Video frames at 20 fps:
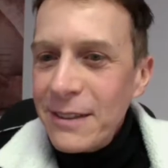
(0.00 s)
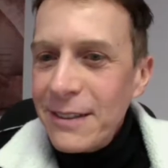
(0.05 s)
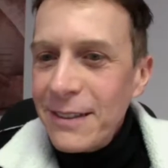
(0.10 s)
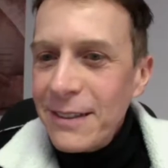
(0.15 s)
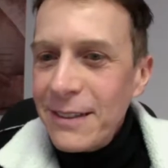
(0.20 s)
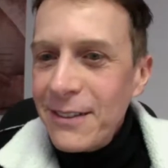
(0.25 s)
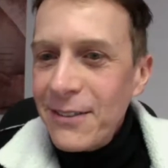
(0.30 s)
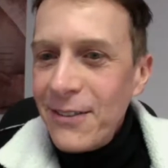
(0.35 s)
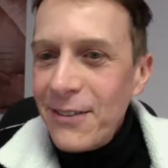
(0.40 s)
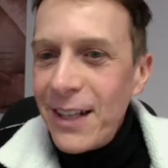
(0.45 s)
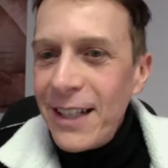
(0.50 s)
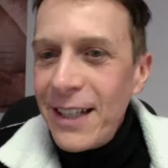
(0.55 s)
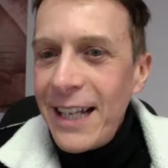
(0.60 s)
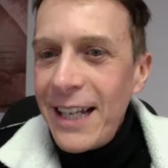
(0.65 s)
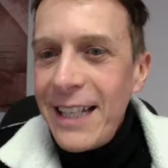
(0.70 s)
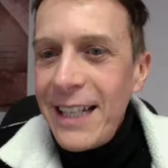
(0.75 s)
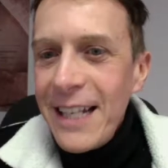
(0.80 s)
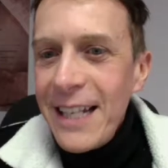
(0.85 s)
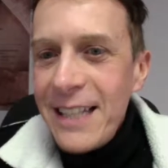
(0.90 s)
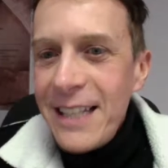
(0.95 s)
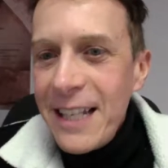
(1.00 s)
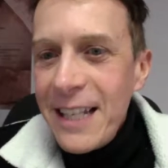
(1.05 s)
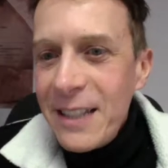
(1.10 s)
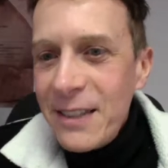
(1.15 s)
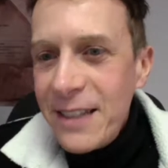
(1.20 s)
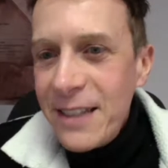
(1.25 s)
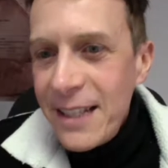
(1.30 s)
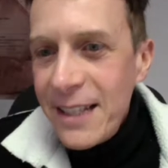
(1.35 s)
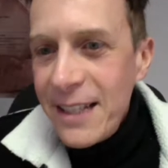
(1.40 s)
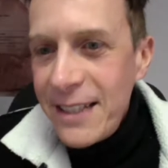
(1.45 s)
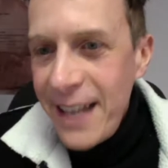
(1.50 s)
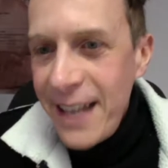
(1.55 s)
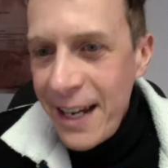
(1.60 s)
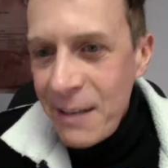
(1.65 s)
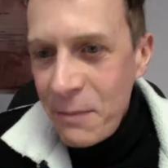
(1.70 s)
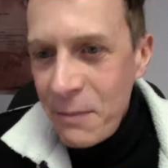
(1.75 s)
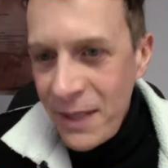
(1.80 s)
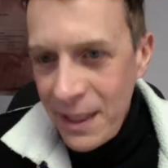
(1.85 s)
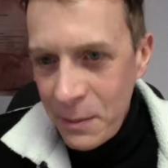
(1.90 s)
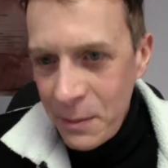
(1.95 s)
Well, at least there's 10
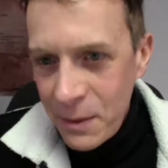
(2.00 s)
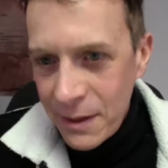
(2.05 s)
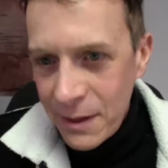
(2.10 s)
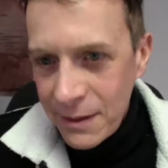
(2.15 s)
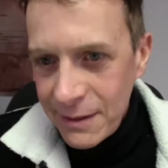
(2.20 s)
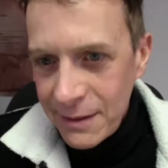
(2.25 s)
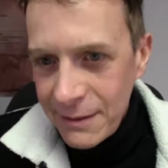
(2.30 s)
people.